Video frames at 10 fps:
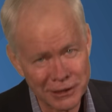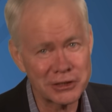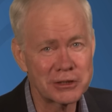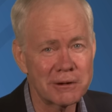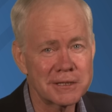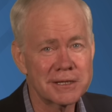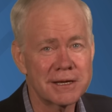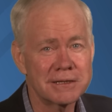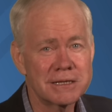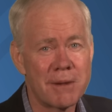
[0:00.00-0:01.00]
please join us
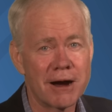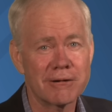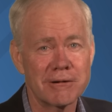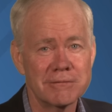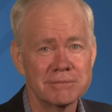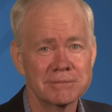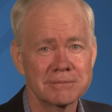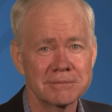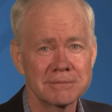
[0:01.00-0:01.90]
again tomorrow.